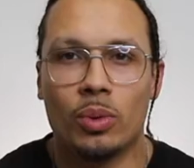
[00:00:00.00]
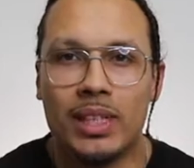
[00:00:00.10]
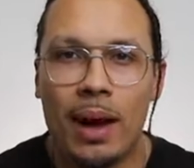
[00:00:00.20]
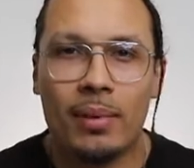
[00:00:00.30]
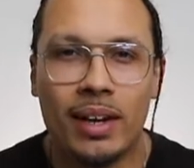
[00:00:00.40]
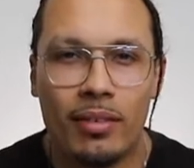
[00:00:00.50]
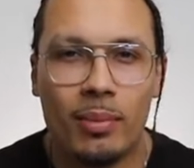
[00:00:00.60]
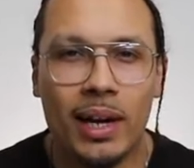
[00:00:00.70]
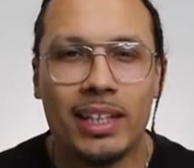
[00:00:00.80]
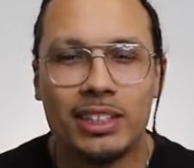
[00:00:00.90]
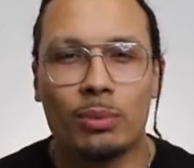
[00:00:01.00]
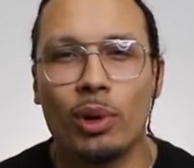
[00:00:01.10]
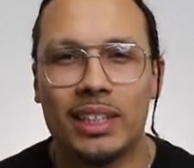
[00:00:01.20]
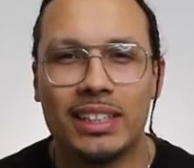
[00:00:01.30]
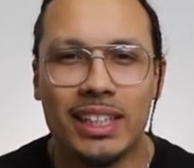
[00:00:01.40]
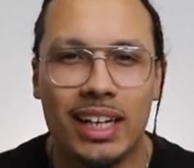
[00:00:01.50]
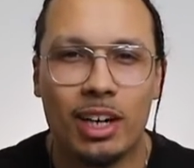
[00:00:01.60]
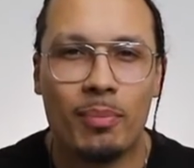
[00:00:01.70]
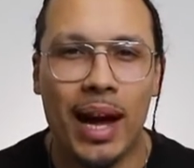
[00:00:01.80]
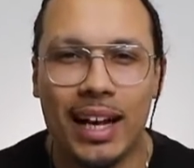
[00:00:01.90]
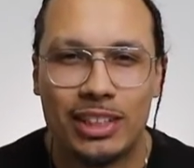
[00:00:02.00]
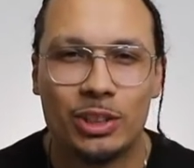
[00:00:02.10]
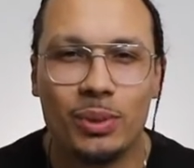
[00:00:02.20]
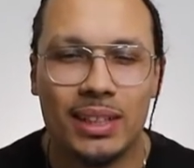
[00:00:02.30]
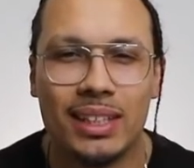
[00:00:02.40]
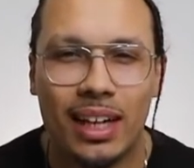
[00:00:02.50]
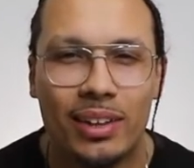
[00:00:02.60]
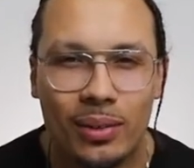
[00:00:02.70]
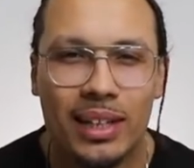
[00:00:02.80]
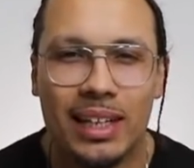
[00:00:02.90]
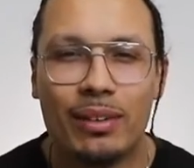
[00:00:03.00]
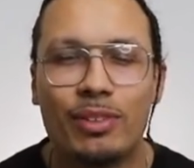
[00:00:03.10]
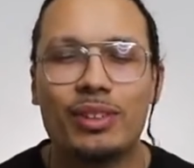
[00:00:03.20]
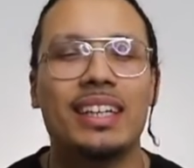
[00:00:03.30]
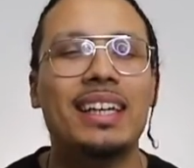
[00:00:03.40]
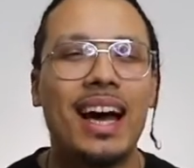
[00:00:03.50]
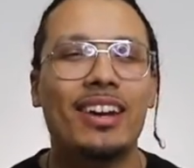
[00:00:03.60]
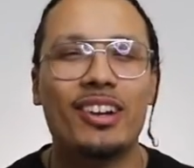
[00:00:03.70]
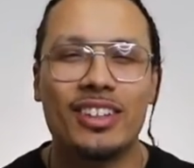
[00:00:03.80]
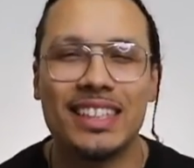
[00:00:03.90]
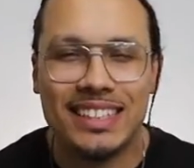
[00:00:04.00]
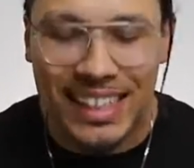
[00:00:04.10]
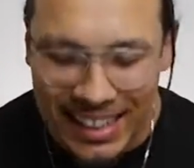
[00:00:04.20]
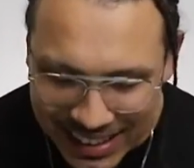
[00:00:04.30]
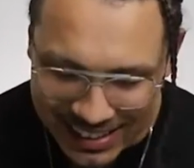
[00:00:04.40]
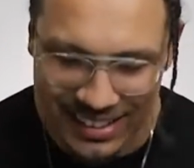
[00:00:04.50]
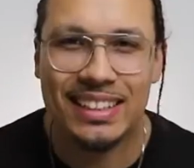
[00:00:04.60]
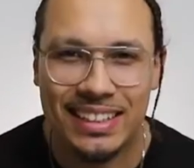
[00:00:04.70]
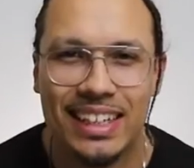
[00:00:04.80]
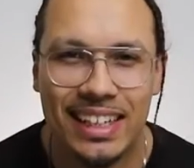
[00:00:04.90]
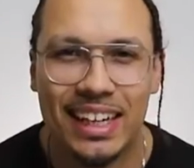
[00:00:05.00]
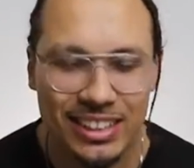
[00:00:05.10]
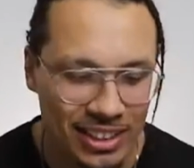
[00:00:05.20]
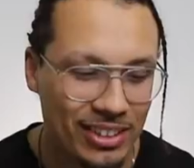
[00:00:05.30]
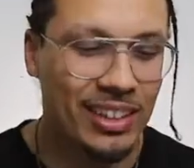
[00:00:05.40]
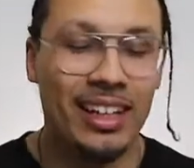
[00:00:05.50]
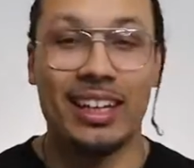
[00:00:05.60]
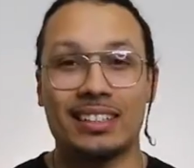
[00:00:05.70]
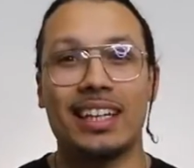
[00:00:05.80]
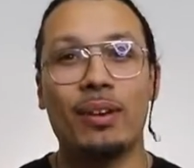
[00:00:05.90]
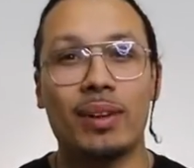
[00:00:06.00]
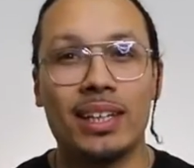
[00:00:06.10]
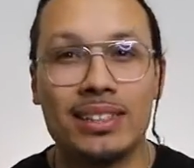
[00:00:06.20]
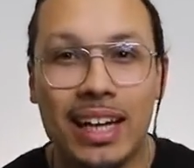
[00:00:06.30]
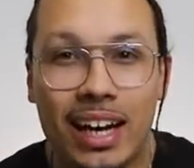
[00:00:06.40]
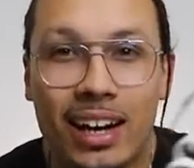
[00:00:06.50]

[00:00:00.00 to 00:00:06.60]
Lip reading: What's happening, everybody? It's your boy DJ here, back at you with another one. And if you did not know, this is the DNA show. Now today we're gonna take